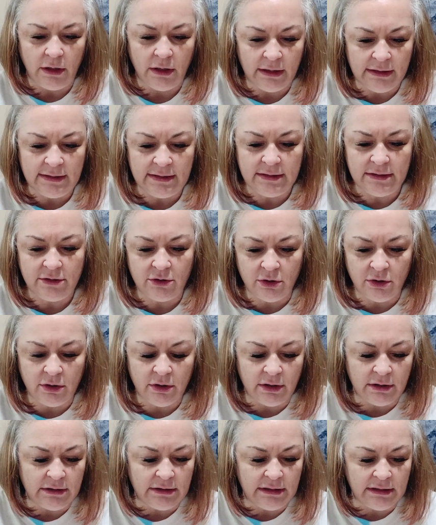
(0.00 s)
I
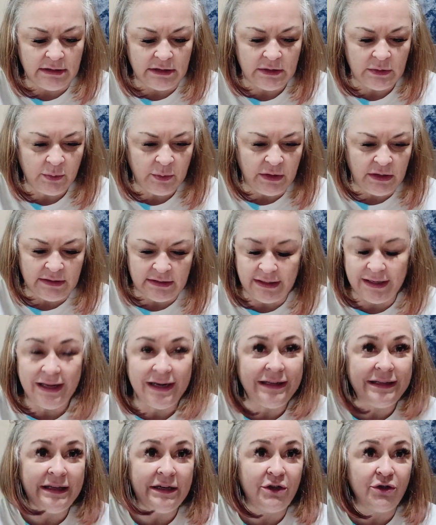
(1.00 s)
start on this piece, I
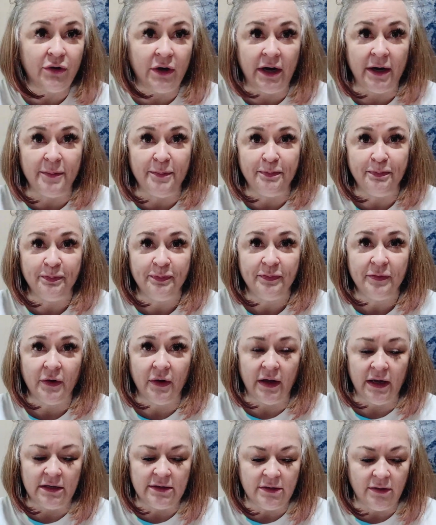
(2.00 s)
got to let it dry.
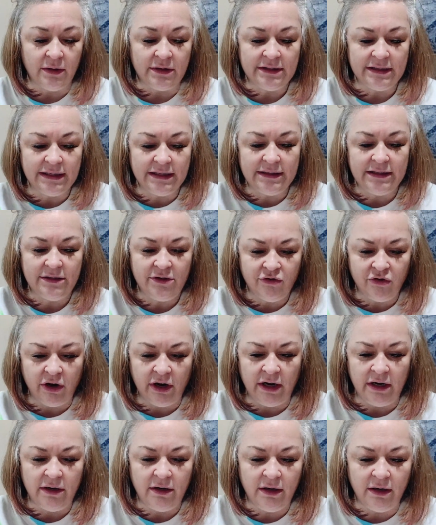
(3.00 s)
Okay, so let's get this
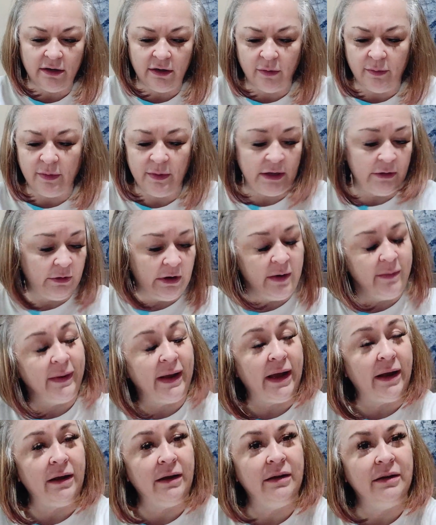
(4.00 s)
dried, and I'll be right
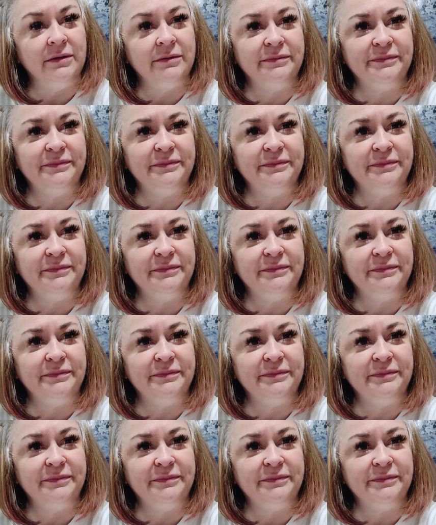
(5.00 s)
back.